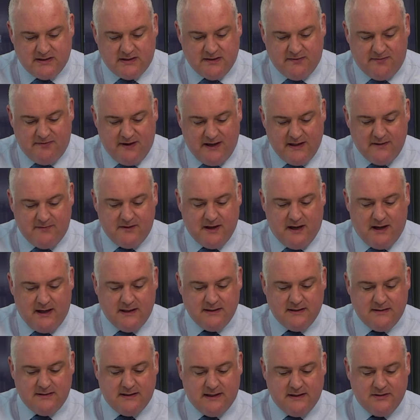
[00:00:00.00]
the Fed have
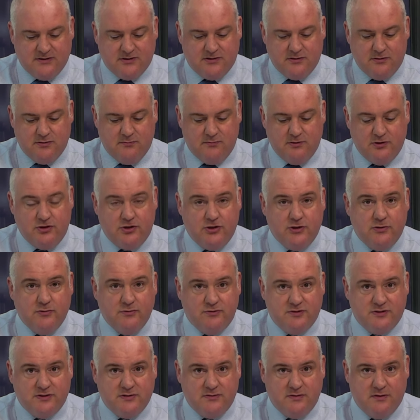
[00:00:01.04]
guided that's going to
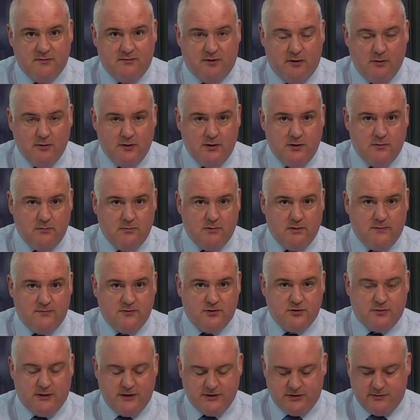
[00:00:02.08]
reduce the volume of
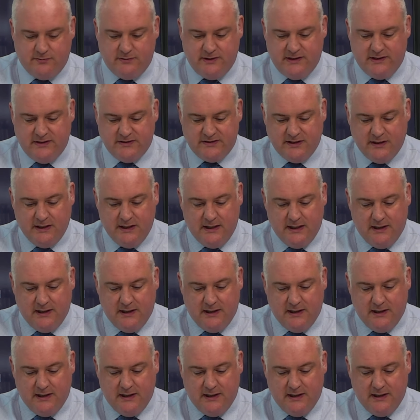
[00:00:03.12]
treasuries